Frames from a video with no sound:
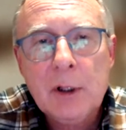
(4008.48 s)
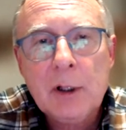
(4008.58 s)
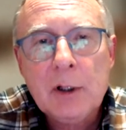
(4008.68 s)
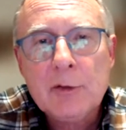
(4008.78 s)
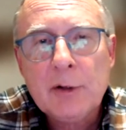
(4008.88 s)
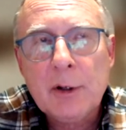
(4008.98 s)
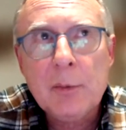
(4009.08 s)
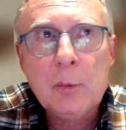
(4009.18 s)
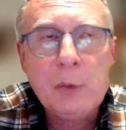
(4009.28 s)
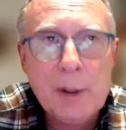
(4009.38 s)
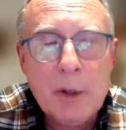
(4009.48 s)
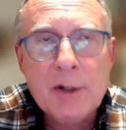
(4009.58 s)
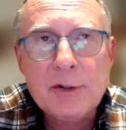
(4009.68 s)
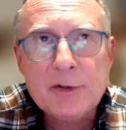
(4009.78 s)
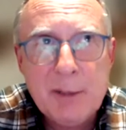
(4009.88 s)
So we
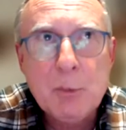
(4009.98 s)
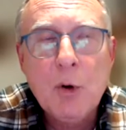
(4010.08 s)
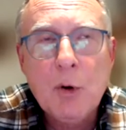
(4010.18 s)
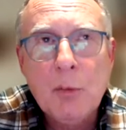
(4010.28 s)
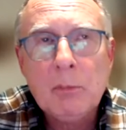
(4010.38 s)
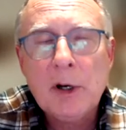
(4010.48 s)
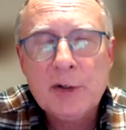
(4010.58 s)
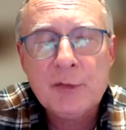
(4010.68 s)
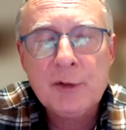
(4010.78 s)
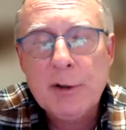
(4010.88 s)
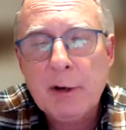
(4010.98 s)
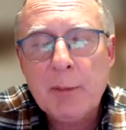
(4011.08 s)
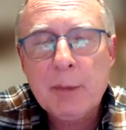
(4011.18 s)
might see more ice-free ground,